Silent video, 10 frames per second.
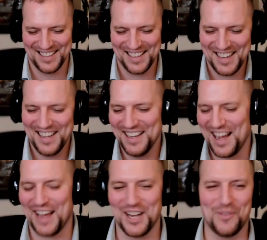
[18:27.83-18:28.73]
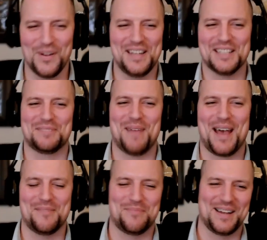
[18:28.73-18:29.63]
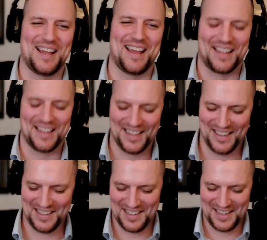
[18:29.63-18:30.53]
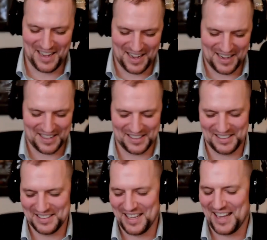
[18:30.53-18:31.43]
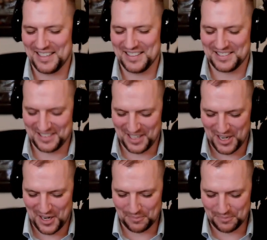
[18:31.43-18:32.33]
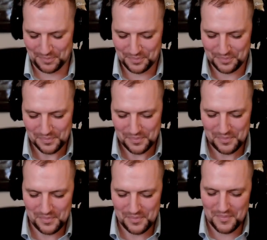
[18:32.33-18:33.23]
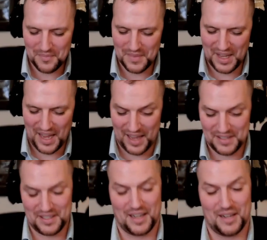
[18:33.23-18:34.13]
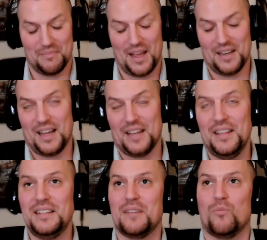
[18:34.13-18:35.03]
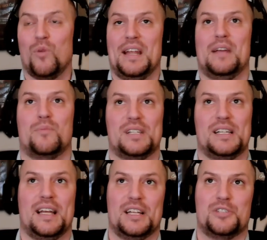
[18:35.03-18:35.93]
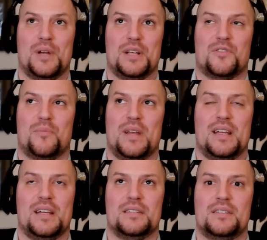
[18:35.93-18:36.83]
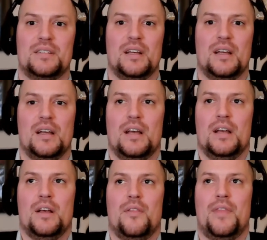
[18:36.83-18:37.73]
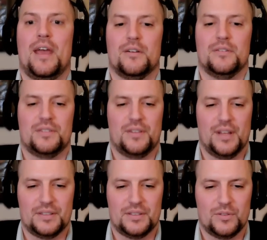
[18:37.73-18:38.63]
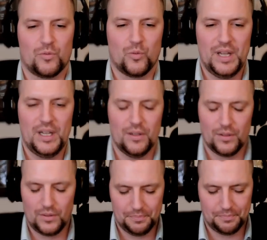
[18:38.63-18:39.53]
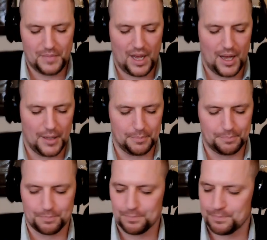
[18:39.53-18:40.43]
oh, i know we just met but yeah. hey yeah, uh, that is um and um and i think that what it really illustrates for me is there's this real um